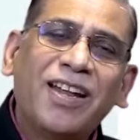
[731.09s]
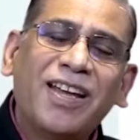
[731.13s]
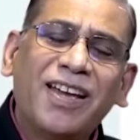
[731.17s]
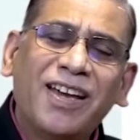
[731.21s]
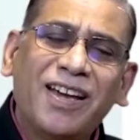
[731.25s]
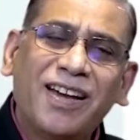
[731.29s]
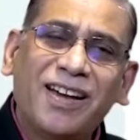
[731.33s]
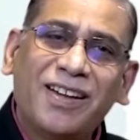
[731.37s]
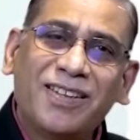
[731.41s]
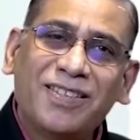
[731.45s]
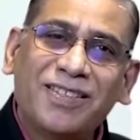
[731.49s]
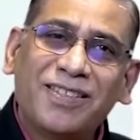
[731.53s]

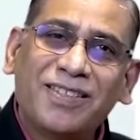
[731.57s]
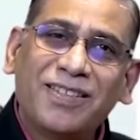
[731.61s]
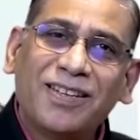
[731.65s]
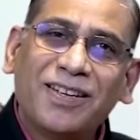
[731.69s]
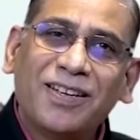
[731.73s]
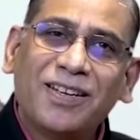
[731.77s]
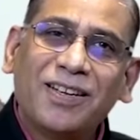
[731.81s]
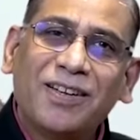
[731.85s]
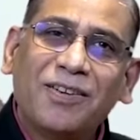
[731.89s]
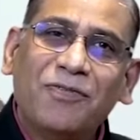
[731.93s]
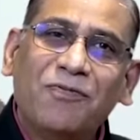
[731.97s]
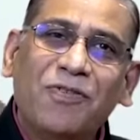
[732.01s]
hairs
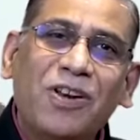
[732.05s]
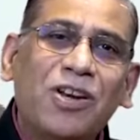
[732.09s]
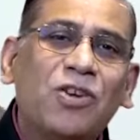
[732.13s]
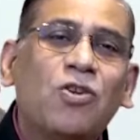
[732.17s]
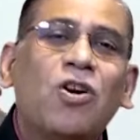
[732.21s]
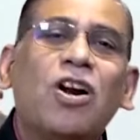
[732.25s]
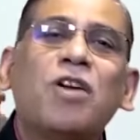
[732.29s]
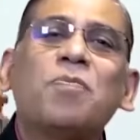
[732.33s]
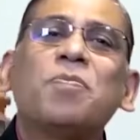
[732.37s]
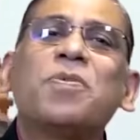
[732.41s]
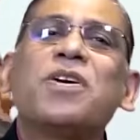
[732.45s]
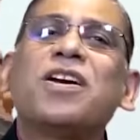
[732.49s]
will
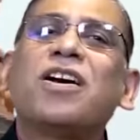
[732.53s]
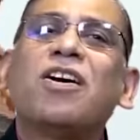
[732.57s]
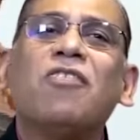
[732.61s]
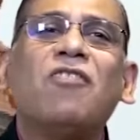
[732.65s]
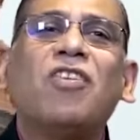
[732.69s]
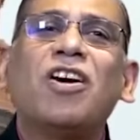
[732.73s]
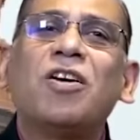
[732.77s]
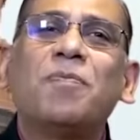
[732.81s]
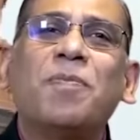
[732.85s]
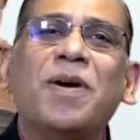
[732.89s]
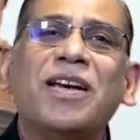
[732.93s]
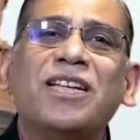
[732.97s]
not be
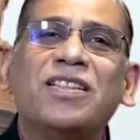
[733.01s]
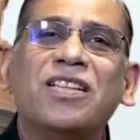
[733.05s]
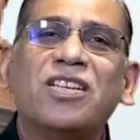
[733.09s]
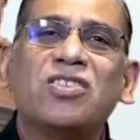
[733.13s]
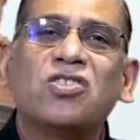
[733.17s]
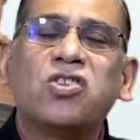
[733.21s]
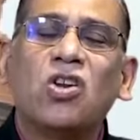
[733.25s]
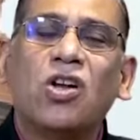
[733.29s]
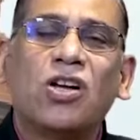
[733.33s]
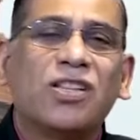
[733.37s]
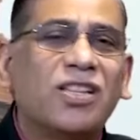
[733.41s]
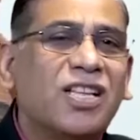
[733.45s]
covered by
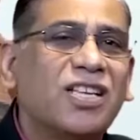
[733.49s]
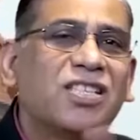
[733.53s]
this law.